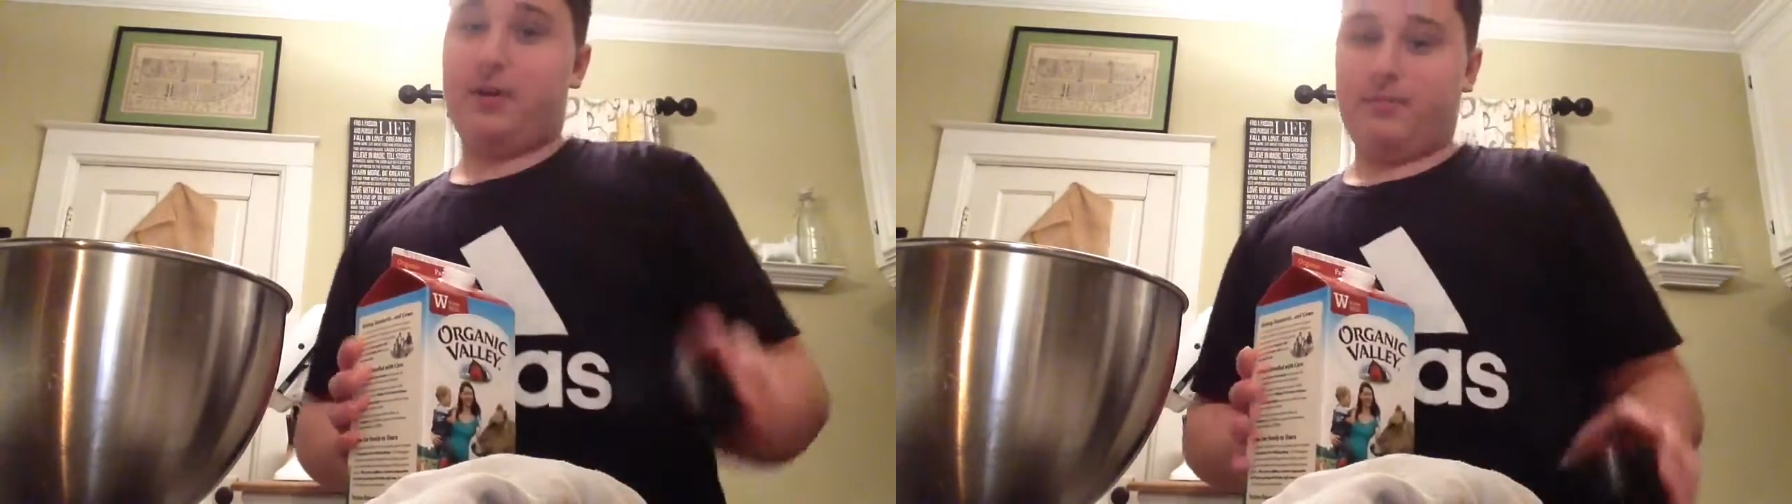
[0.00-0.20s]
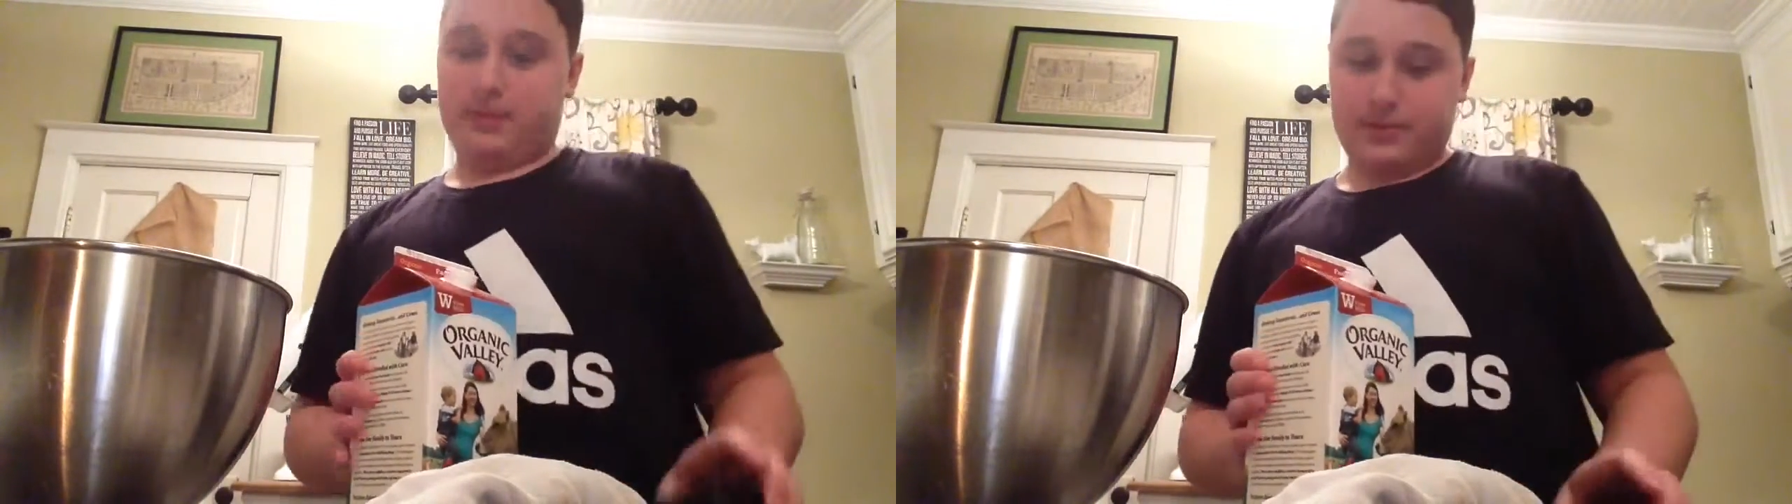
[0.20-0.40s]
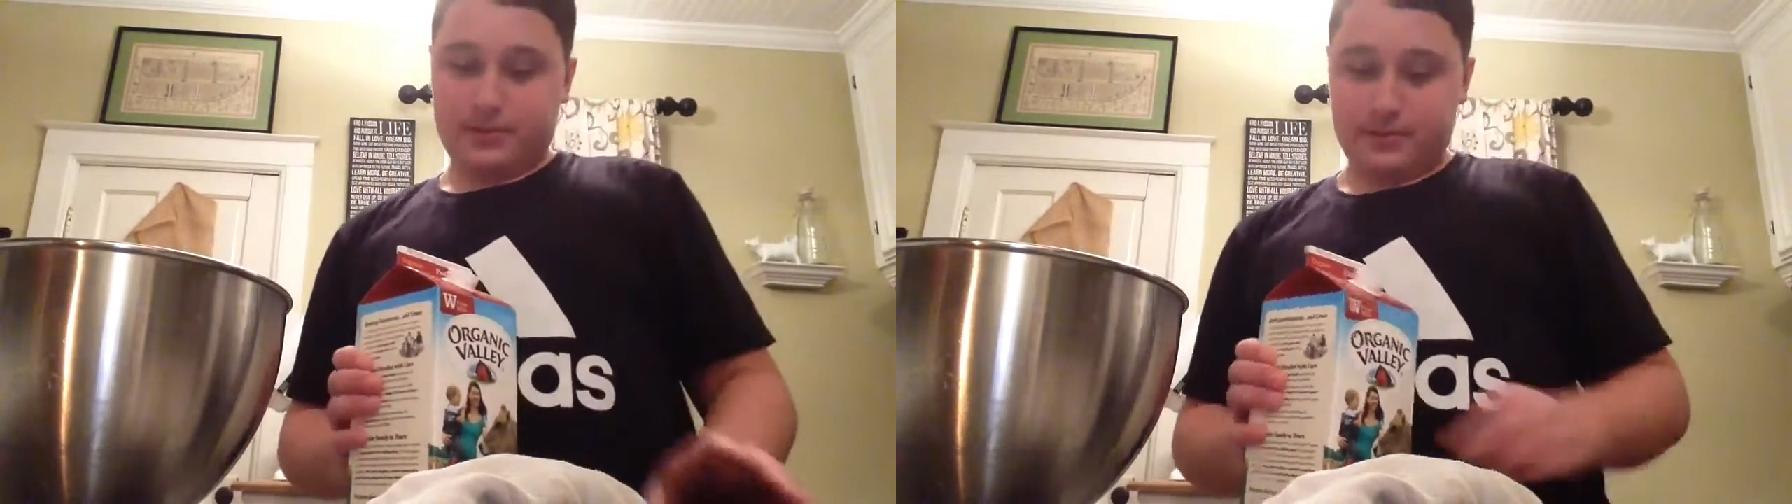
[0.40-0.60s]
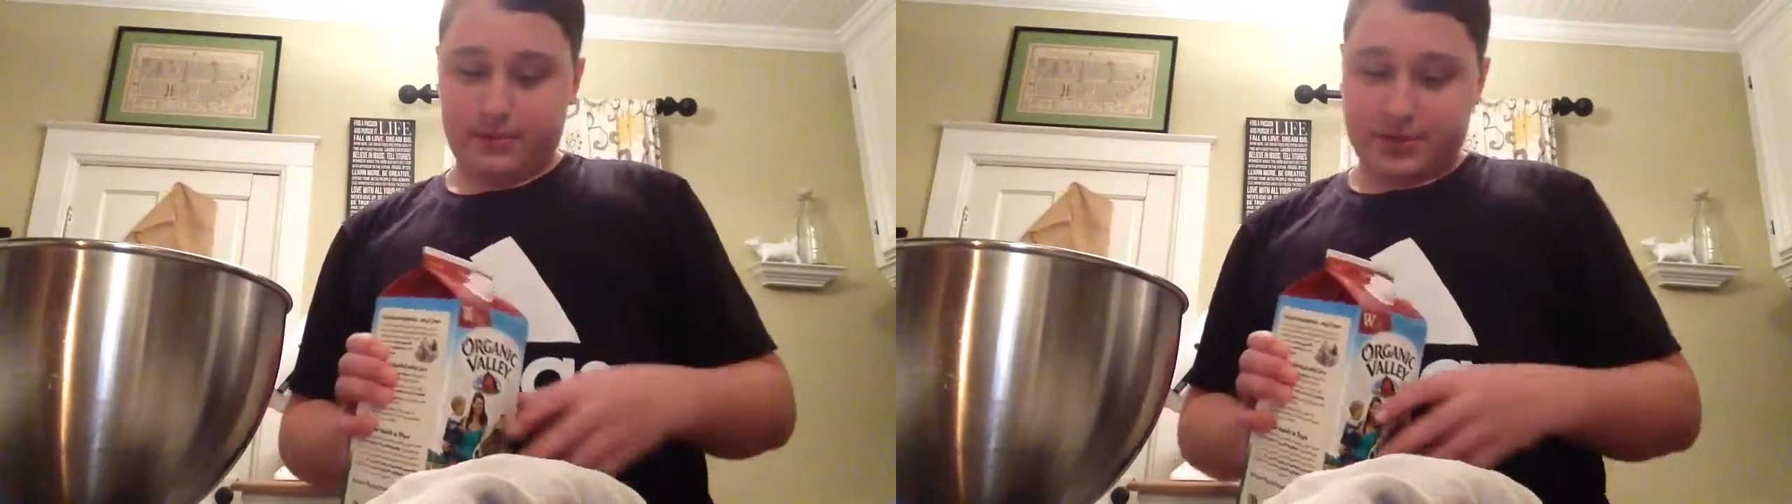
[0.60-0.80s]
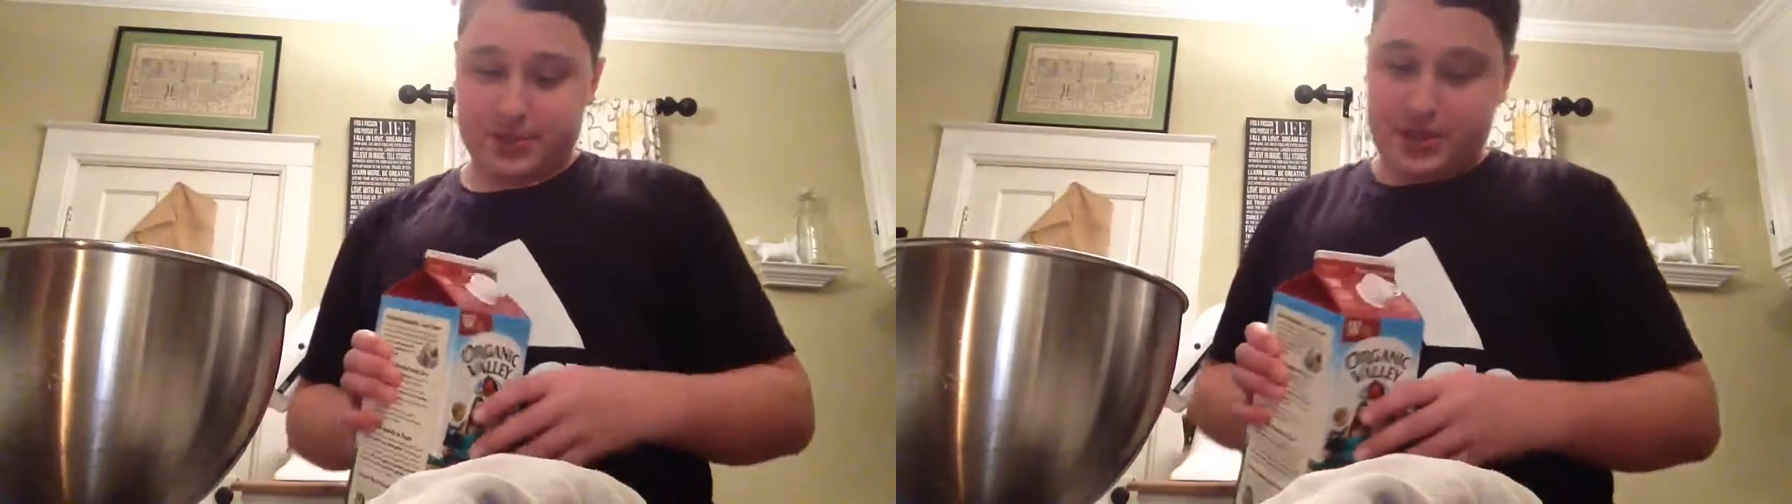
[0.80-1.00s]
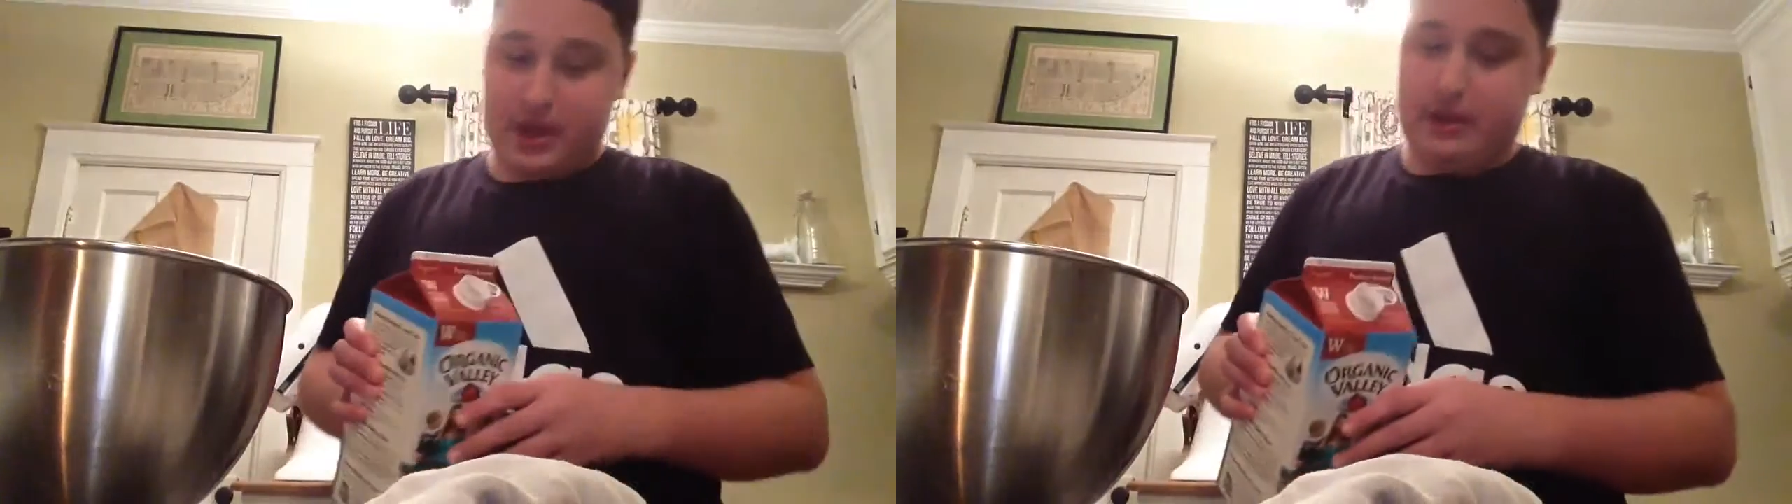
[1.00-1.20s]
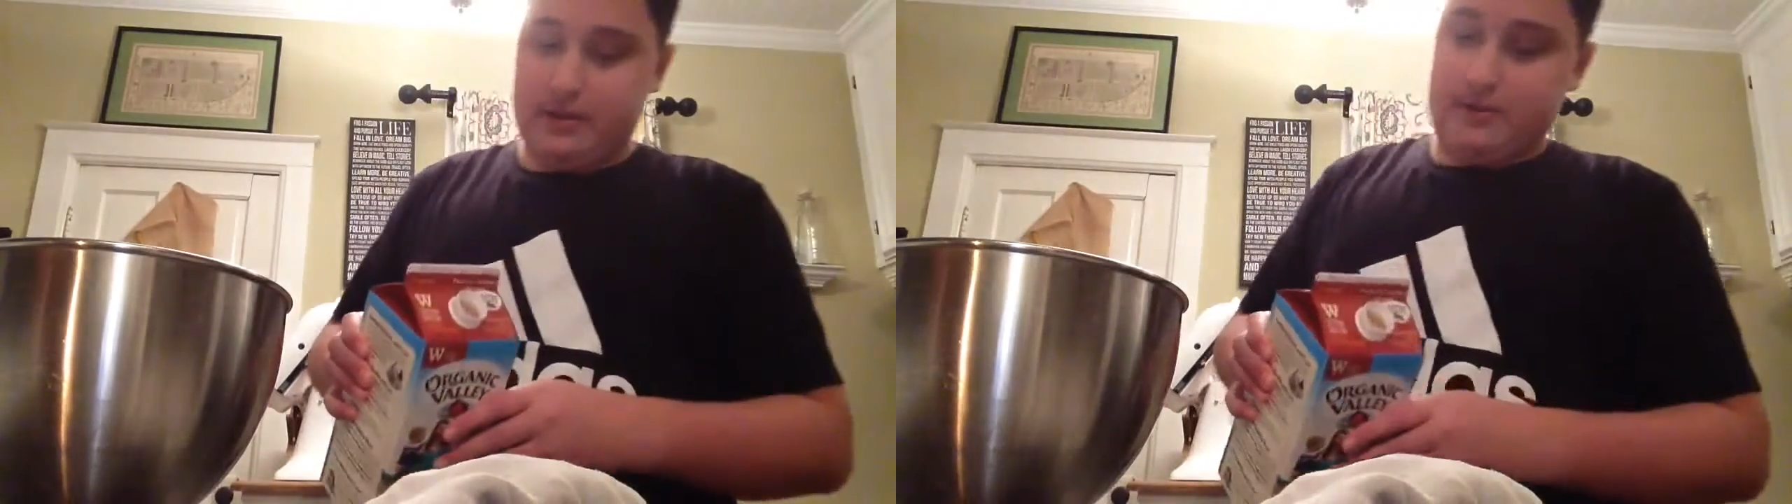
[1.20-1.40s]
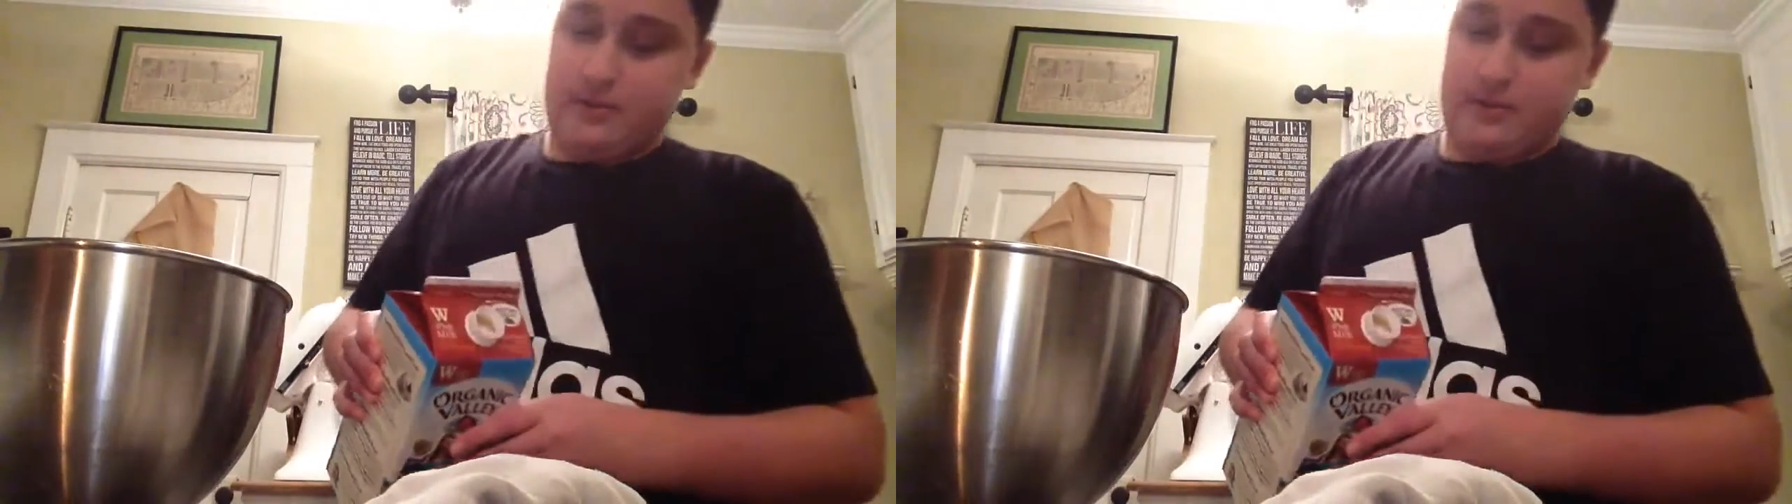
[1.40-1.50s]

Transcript: cup, which is that.